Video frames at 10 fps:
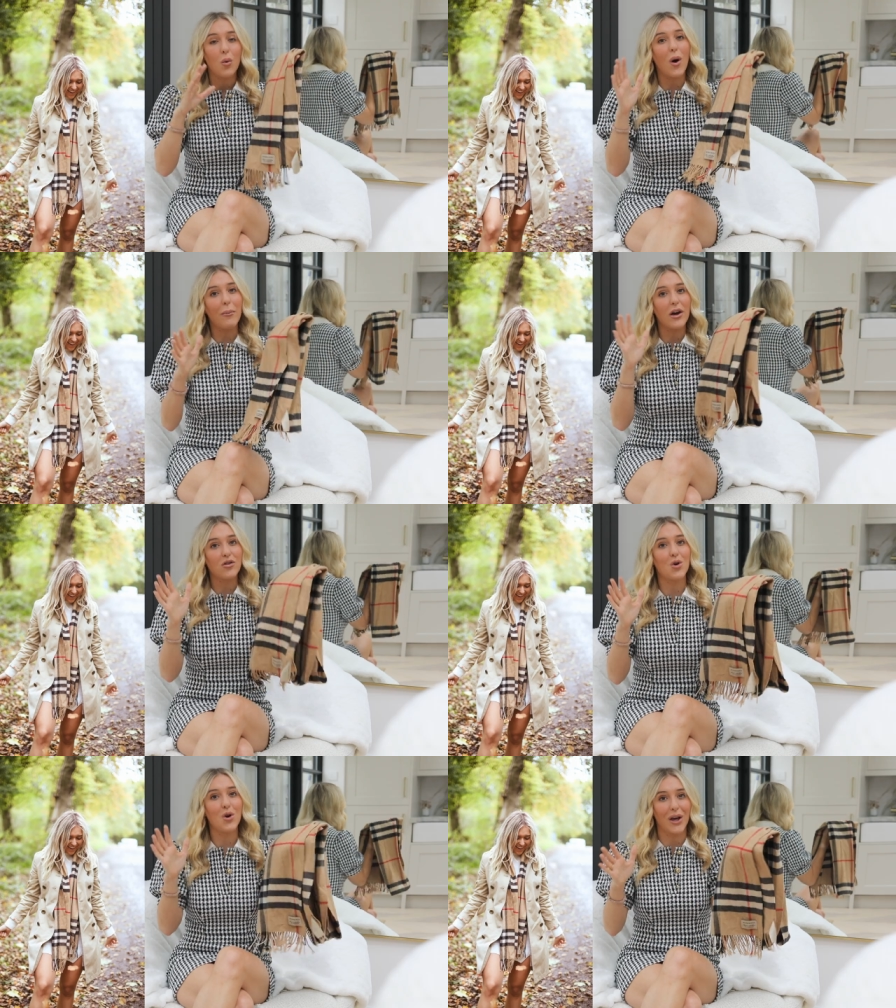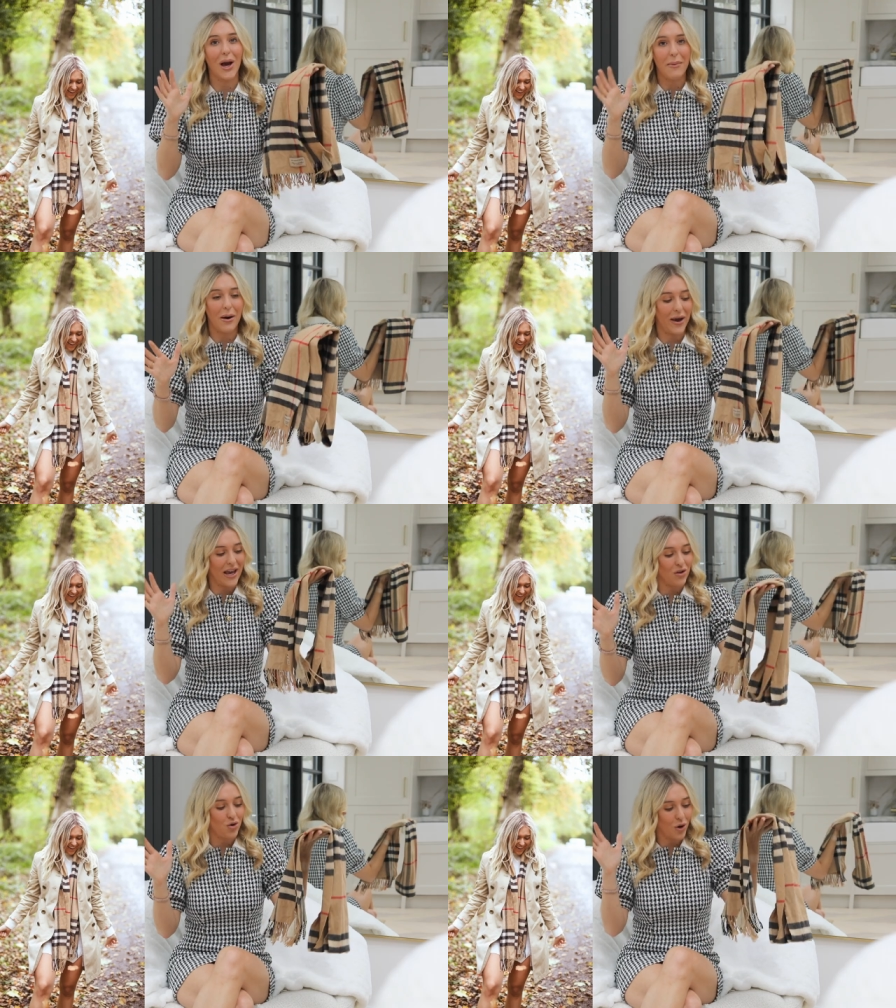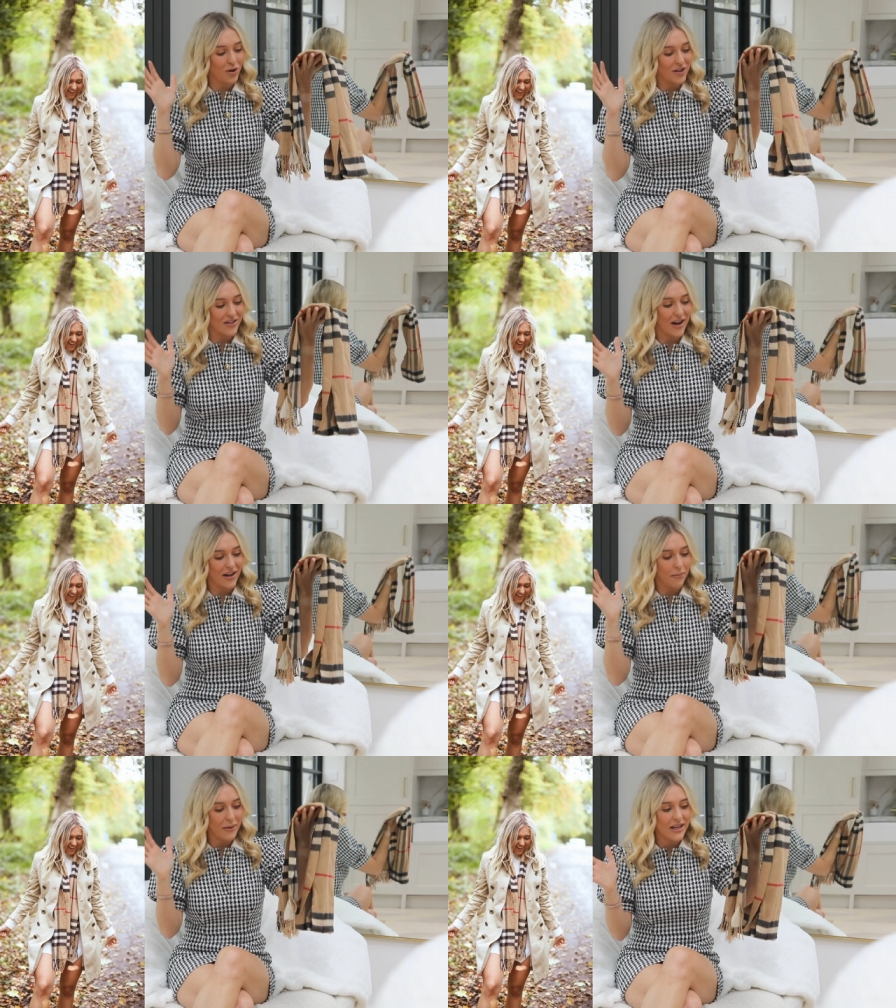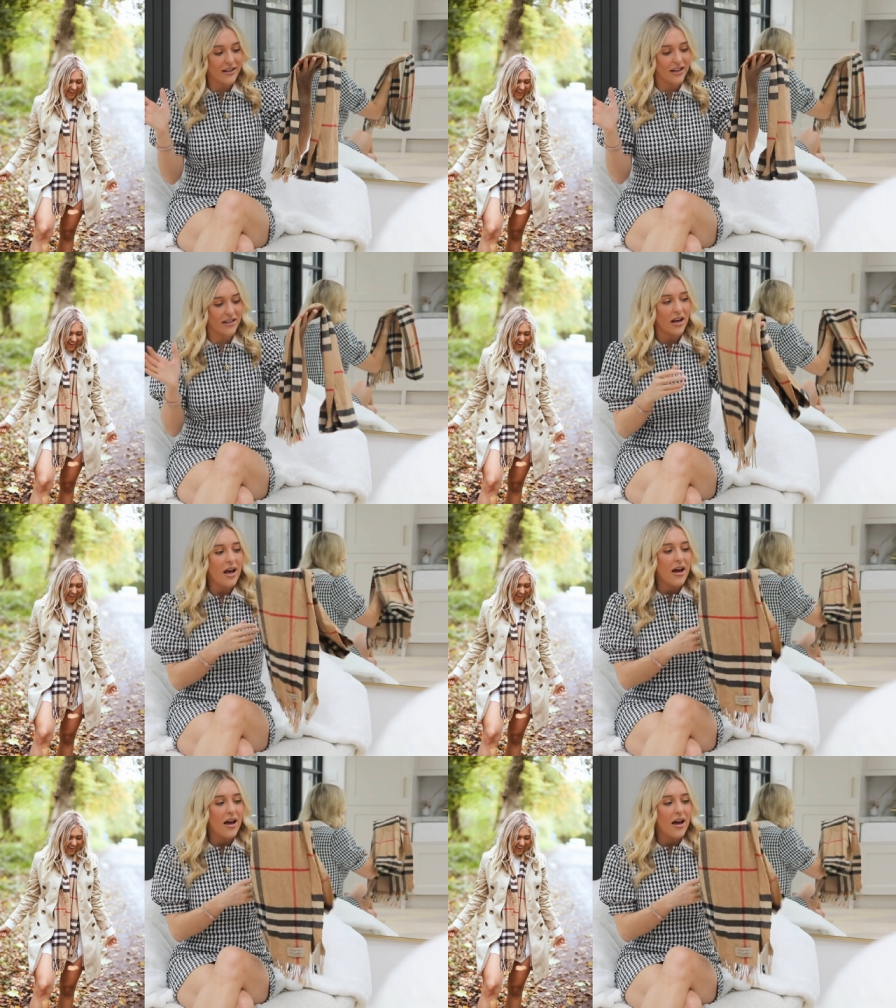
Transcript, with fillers: when we are talking about intro to designer pieces.